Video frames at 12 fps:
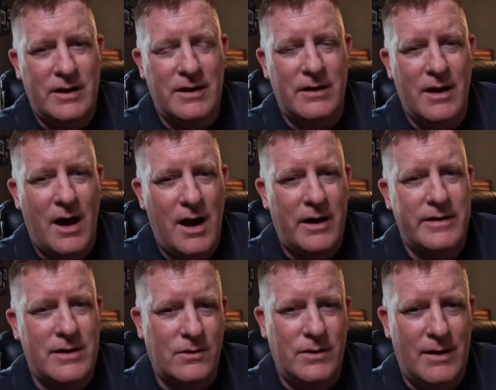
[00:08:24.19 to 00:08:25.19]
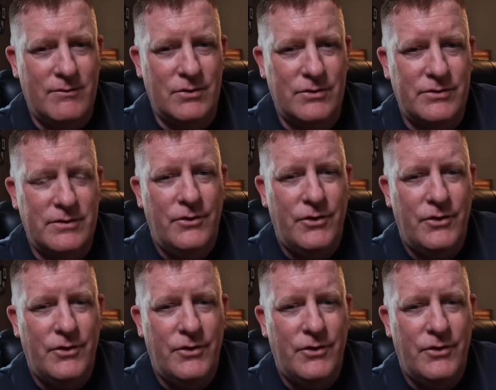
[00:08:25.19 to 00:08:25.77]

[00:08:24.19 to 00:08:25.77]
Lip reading: in audio levels.